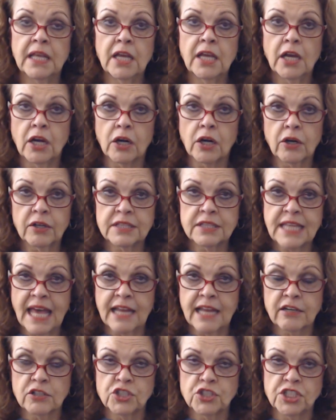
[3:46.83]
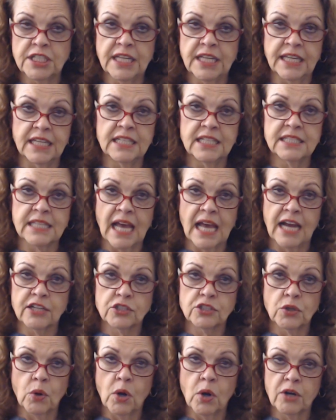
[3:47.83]
Earth energy is our
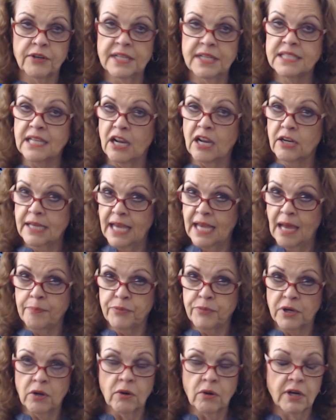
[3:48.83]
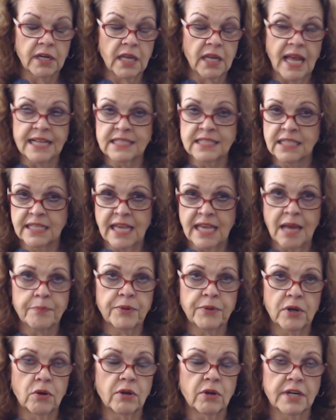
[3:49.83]
Taurus, our Capricorn, lots of
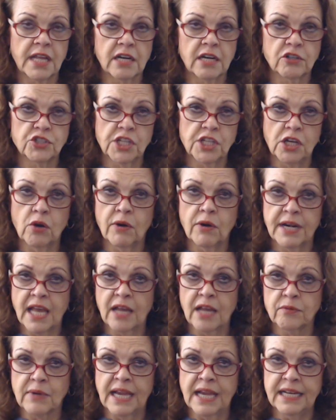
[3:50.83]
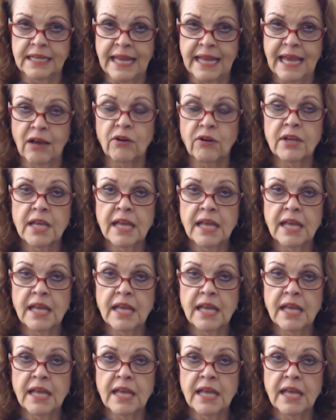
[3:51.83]
Capricorn energy going on right now,